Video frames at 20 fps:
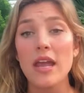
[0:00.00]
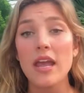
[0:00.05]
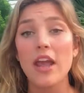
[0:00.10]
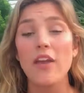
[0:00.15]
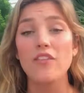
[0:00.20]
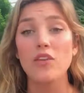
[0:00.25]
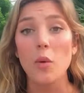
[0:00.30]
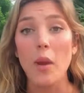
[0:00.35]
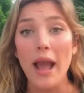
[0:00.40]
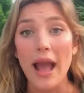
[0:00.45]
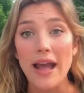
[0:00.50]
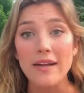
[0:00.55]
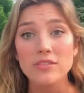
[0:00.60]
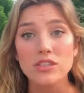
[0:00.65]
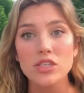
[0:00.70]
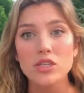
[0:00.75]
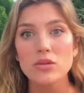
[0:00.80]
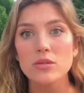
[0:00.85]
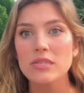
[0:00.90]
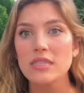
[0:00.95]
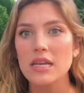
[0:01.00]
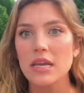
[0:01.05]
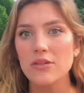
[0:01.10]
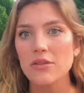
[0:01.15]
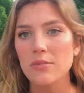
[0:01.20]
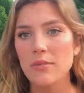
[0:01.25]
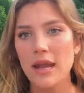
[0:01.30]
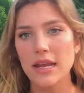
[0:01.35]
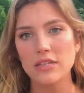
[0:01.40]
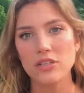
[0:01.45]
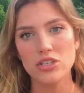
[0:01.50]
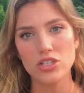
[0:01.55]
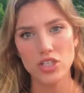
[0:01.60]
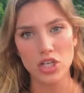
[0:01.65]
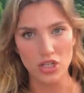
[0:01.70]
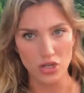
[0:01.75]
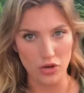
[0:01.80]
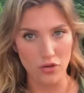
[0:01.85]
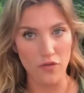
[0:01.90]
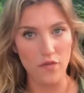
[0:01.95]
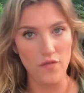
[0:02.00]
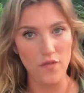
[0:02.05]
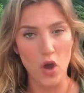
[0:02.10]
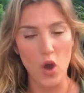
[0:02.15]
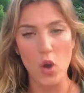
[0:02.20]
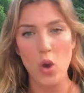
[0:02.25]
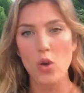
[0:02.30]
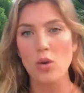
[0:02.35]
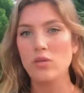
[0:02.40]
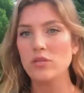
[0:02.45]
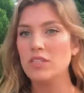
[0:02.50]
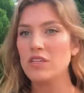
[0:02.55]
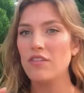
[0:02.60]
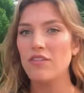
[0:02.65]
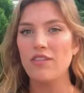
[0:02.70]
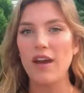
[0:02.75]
If you have to, set reminders on your phone to